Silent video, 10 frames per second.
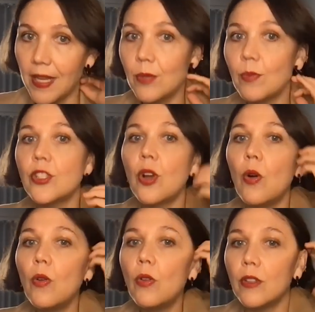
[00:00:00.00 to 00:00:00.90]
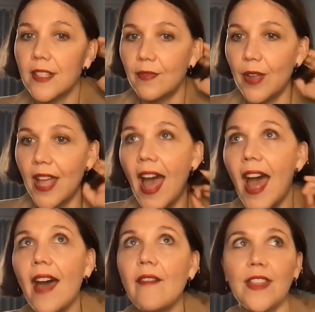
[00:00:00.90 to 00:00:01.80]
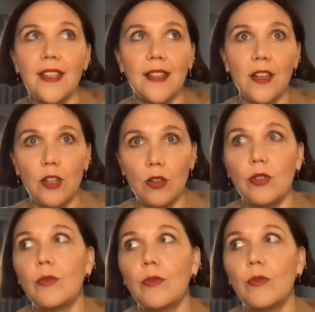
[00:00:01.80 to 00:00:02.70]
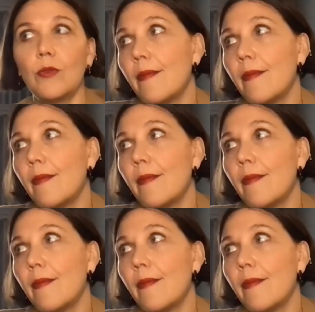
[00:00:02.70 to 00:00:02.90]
because we're told if we have these unusual,